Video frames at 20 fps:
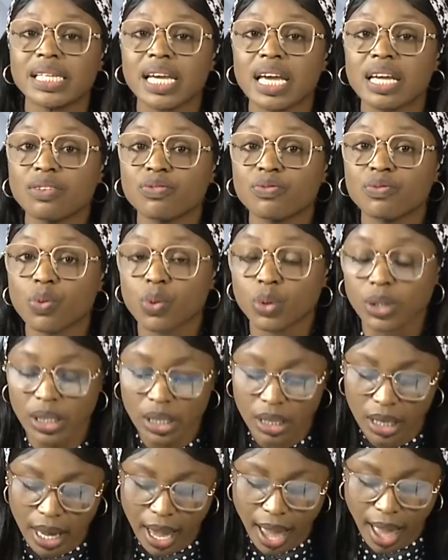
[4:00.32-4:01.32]
in
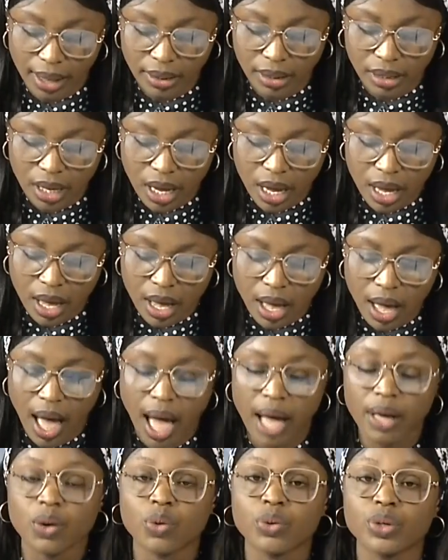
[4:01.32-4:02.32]
14 years.
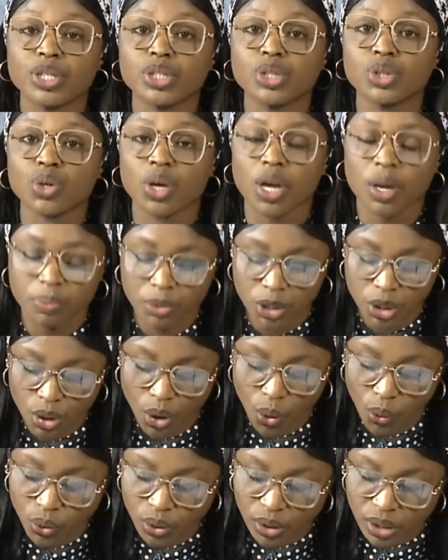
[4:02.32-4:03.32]
According to
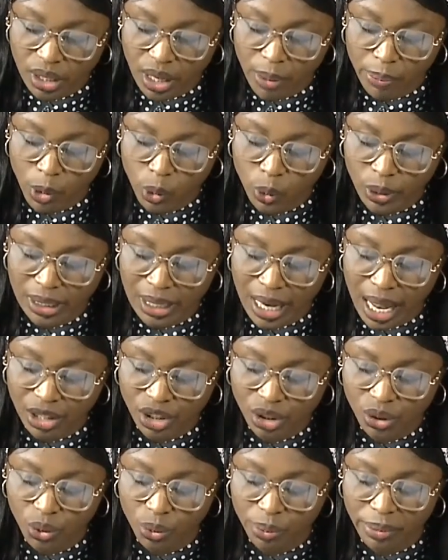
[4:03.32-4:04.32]
Ipsos, a
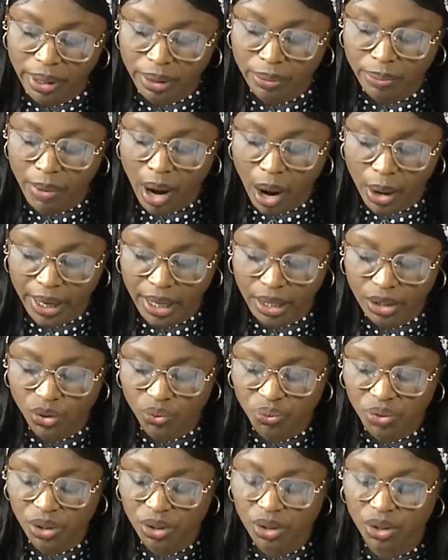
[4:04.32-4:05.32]
multinational market
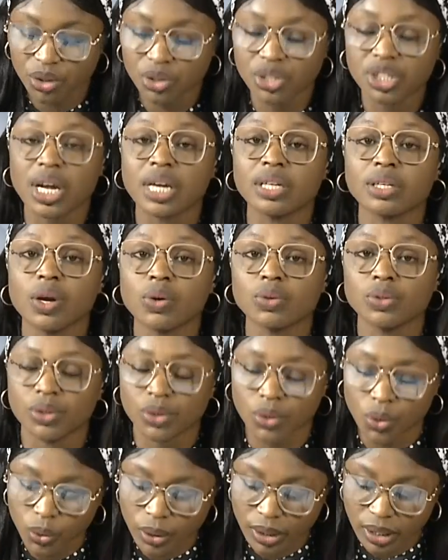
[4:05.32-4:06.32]
research and
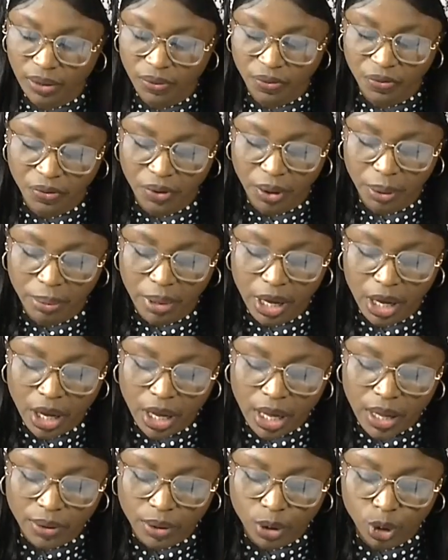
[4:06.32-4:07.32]
consulting firm,
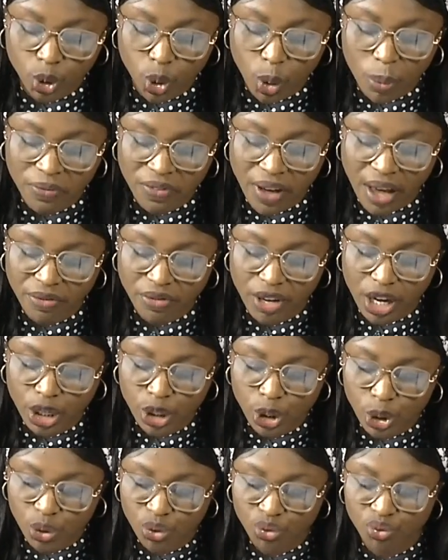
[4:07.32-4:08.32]
the top five
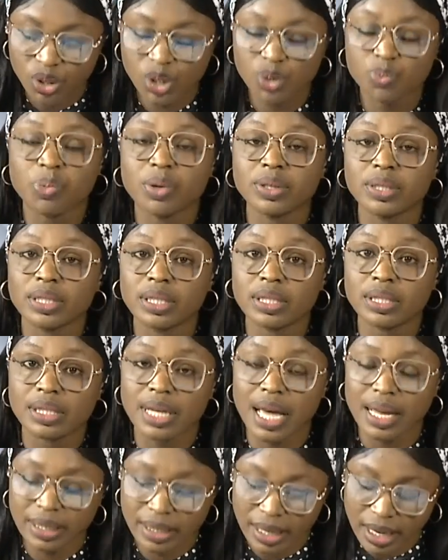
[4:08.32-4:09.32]
issues respondents
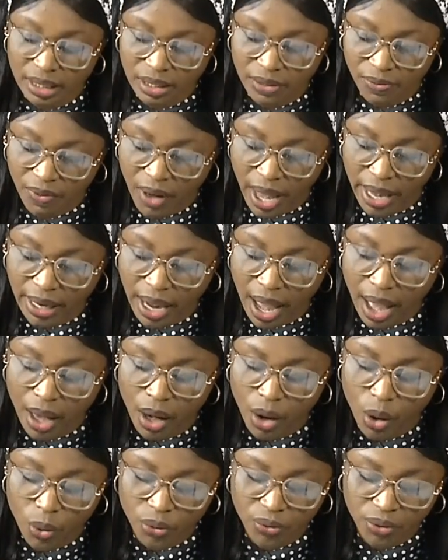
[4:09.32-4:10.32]
identified are
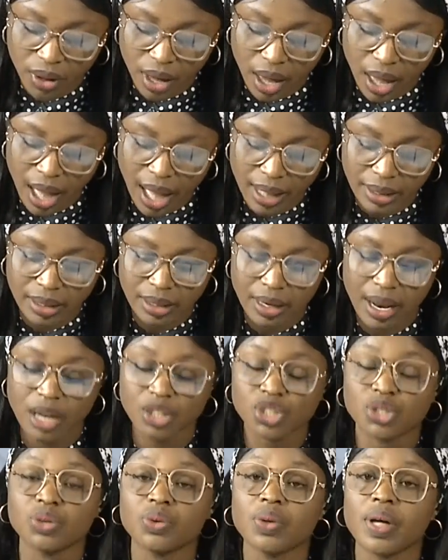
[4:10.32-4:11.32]
healthcare and the
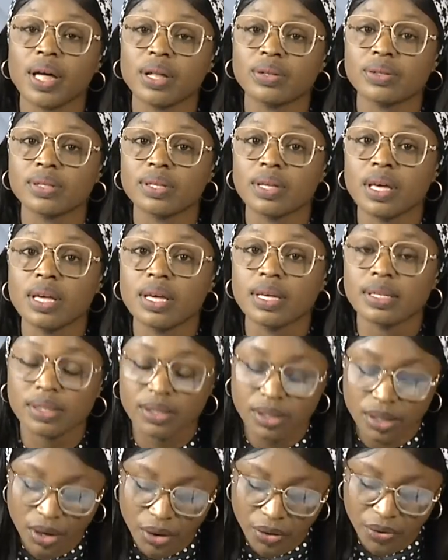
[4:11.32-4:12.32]
National Health
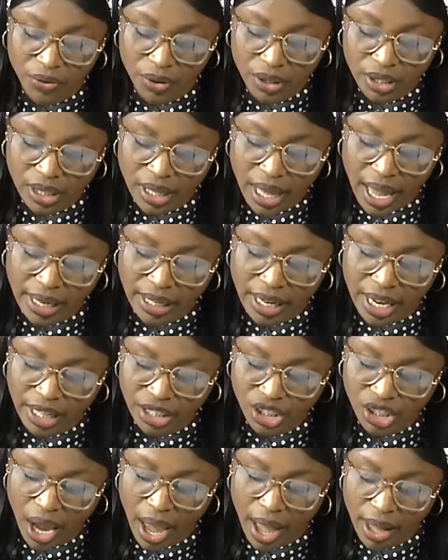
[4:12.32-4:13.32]
Service
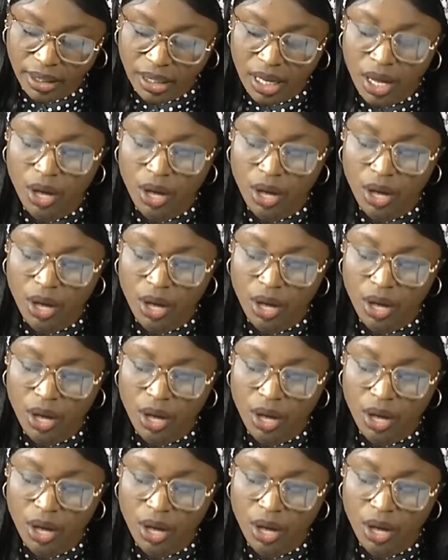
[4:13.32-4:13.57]
NHS